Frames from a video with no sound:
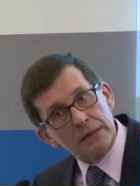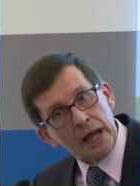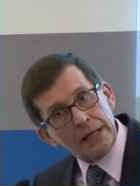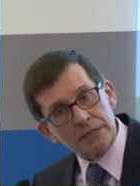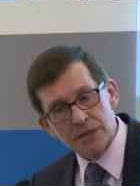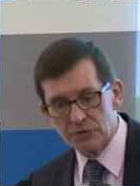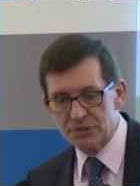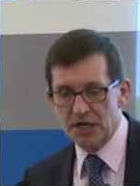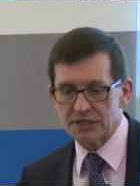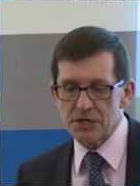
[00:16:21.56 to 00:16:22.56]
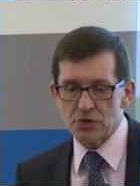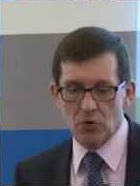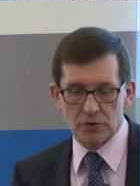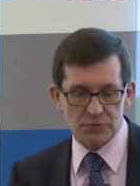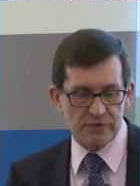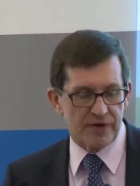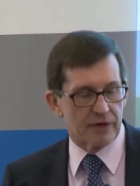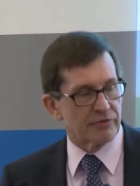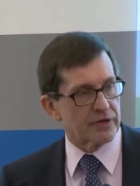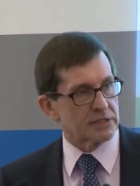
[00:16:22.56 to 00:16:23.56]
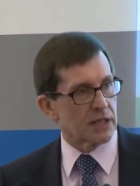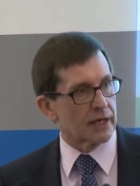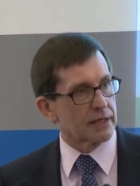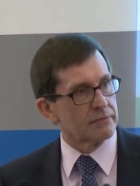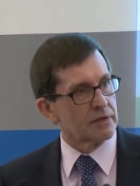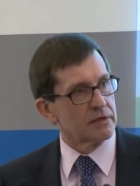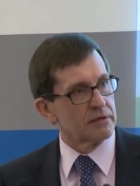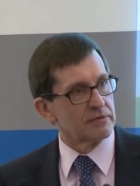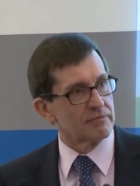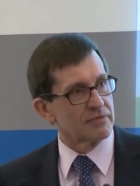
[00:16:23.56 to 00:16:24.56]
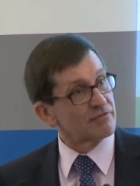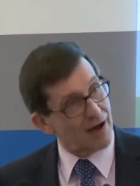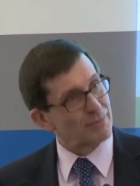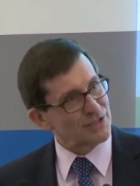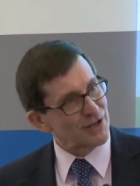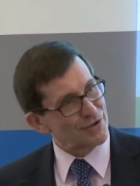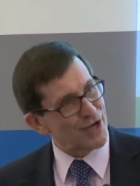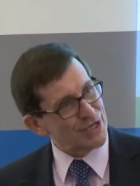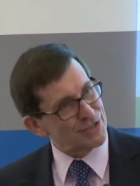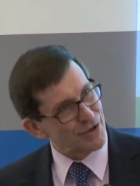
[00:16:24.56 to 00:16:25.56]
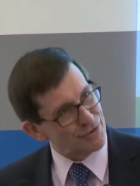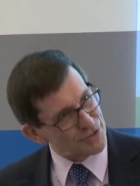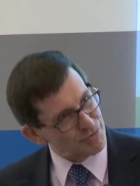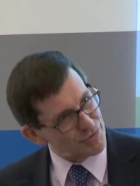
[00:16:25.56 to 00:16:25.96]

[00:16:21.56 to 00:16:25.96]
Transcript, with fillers: And in those dusty corners, we found things like pharmacy location and ownership